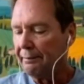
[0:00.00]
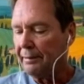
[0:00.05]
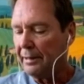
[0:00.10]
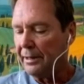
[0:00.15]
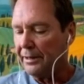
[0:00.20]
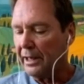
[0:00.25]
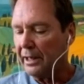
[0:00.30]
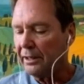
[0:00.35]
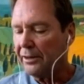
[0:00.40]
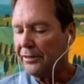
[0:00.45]

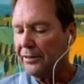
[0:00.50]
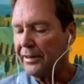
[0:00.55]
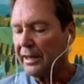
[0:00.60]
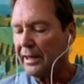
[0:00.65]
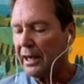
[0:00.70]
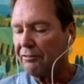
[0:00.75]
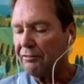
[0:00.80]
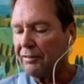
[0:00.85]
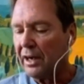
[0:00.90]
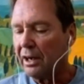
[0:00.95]
The other thing
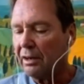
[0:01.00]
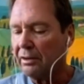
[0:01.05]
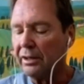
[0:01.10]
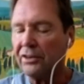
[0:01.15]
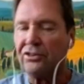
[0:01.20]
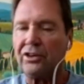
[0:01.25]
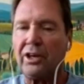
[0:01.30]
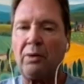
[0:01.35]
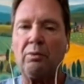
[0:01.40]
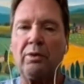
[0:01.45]
I found
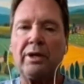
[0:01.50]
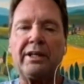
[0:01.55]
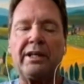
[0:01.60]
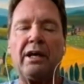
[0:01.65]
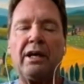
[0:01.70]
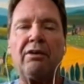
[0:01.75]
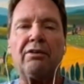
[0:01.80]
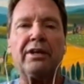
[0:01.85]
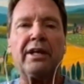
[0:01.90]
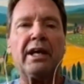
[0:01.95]
is I went
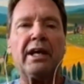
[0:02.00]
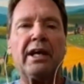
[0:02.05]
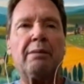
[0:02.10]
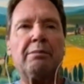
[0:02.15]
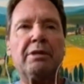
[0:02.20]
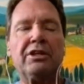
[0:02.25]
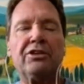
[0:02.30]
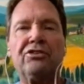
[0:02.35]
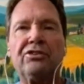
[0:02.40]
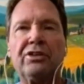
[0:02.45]
down to
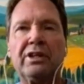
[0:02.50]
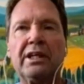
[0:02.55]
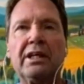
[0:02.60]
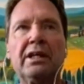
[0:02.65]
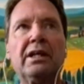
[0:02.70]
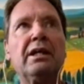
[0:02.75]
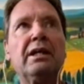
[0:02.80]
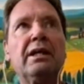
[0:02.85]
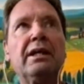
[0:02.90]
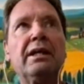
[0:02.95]

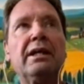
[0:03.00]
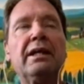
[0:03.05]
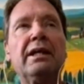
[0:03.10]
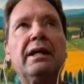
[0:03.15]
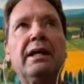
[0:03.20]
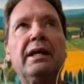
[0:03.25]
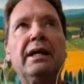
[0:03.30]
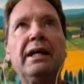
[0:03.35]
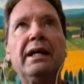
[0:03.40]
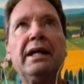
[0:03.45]
MBC,
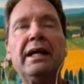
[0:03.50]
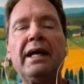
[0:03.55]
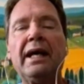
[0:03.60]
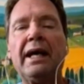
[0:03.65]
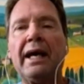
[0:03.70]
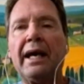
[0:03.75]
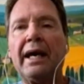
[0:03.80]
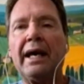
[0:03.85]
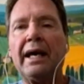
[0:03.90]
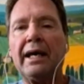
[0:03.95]

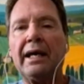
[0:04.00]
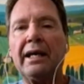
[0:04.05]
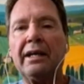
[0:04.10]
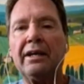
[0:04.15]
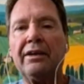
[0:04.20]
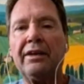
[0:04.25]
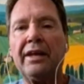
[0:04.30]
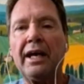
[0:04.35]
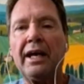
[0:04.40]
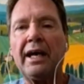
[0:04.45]

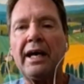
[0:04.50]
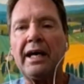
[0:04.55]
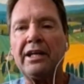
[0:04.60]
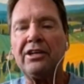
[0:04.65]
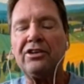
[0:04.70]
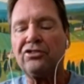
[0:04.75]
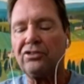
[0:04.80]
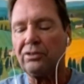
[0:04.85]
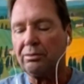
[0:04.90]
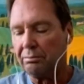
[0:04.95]
and they had
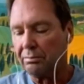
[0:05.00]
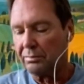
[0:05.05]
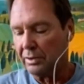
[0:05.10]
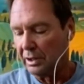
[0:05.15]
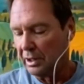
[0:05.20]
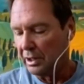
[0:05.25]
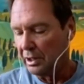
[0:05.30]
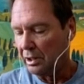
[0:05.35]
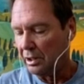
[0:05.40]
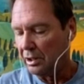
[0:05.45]
some,
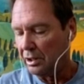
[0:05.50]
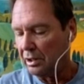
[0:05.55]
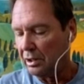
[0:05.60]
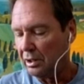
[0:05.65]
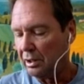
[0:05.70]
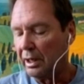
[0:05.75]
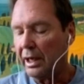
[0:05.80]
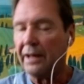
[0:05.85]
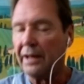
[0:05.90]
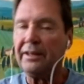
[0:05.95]

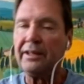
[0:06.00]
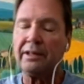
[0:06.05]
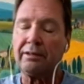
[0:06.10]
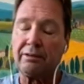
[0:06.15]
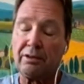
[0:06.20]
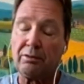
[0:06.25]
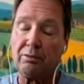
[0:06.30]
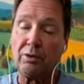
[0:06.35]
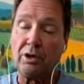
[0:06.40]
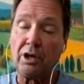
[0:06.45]
I think,
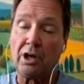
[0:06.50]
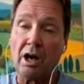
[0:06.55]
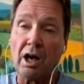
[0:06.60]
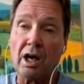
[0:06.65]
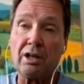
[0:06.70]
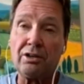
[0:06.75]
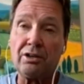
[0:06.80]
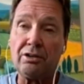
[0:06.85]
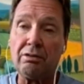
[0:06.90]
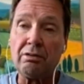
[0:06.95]

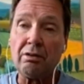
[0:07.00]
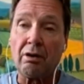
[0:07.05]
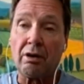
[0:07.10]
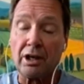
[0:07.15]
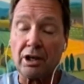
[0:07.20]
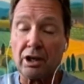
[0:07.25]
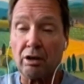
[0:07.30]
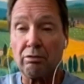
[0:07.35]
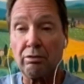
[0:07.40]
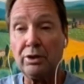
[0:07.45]

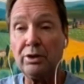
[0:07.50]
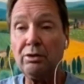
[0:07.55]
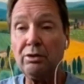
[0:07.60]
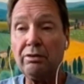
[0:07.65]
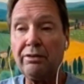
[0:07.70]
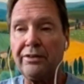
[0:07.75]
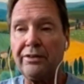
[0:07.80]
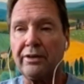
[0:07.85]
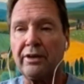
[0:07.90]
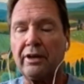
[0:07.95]

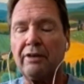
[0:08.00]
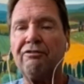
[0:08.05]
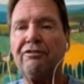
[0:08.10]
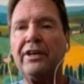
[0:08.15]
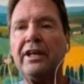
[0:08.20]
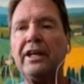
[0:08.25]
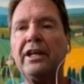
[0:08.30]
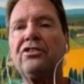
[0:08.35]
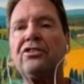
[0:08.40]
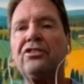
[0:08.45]
Karhu, they're a
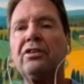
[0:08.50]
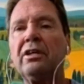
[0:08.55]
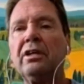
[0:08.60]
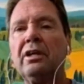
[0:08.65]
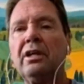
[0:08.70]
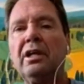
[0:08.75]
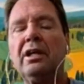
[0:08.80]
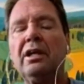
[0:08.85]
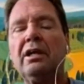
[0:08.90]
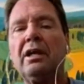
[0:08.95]
Finnish
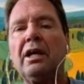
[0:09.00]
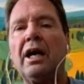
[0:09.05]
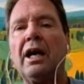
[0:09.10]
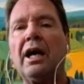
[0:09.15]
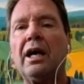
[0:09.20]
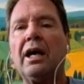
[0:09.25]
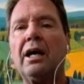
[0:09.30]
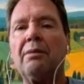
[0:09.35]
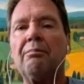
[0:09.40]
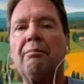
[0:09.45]

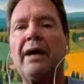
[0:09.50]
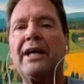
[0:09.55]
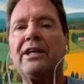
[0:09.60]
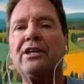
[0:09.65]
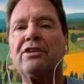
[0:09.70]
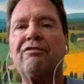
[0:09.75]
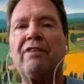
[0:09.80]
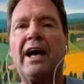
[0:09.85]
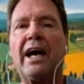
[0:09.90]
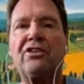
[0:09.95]

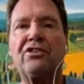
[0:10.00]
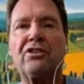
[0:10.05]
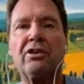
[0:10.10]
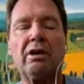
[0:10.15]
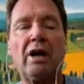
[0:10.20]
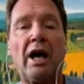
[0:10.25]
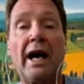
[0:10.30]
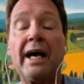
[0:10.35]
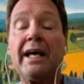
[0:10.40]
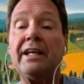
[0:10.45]

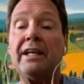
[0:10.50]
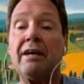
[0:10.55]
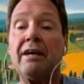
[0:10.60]
manufacturer. I had